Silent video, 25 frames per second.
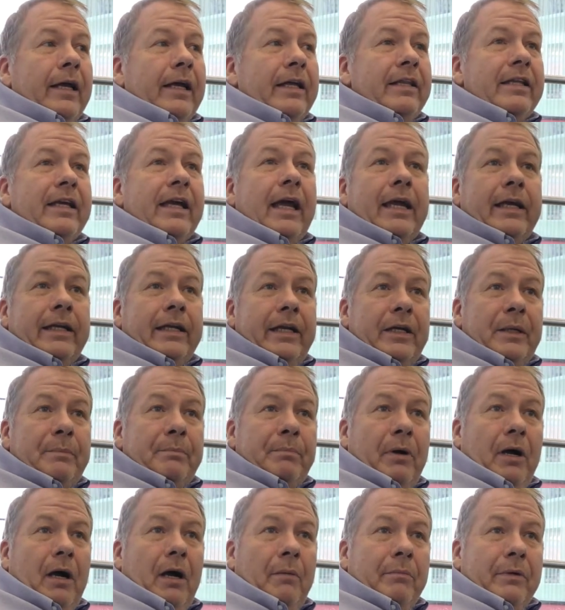In the A&E
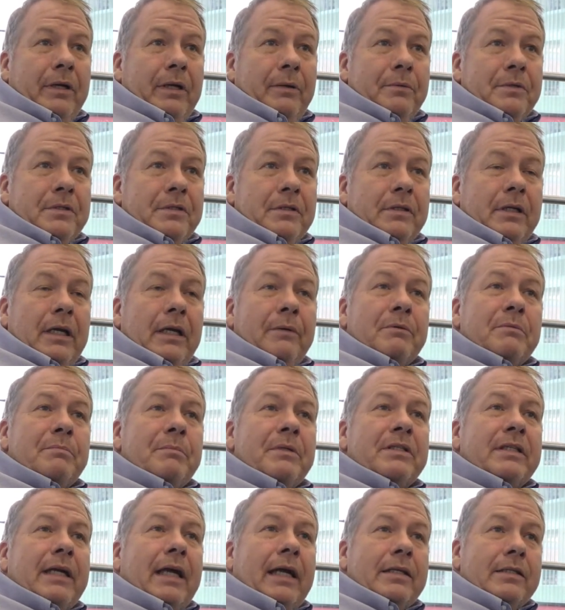department, it was
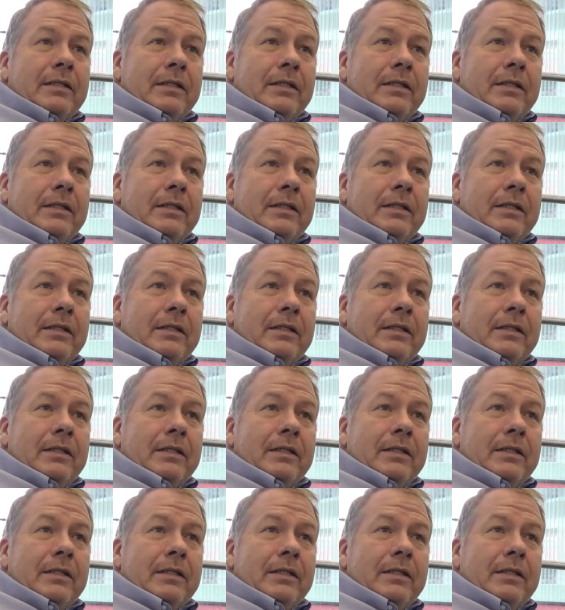Mr.